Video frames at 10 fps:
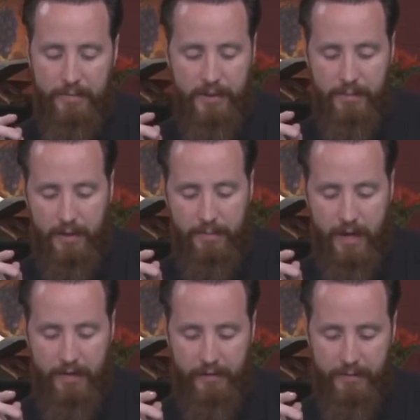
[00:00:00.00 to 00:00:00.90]
the book of
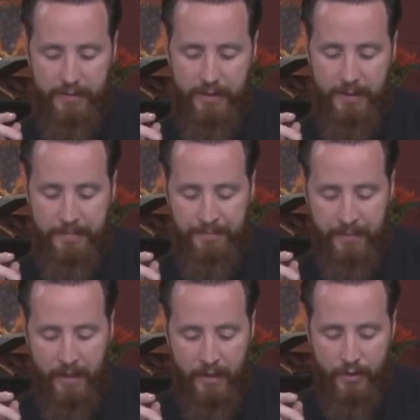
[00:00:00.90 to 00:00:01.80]
Proverbs,
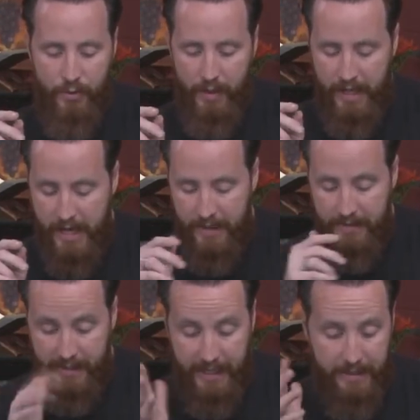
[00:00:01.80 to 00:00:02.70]

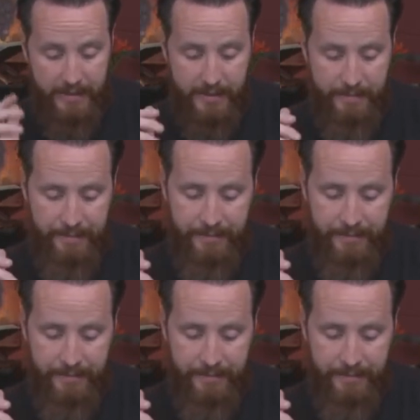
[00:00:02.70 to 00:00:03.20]
26,